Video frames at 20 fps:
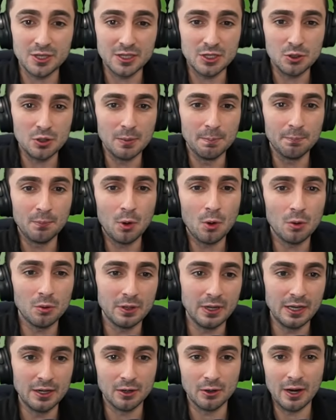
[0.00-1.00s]
you can pull
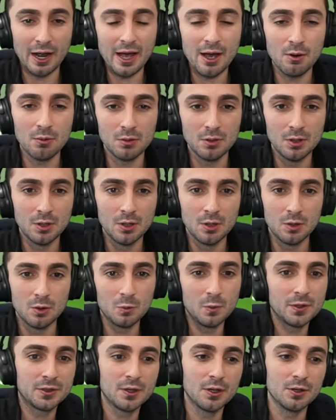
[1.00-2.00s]
in or out
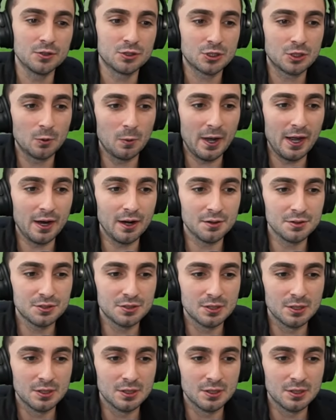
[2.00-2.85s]
with those squares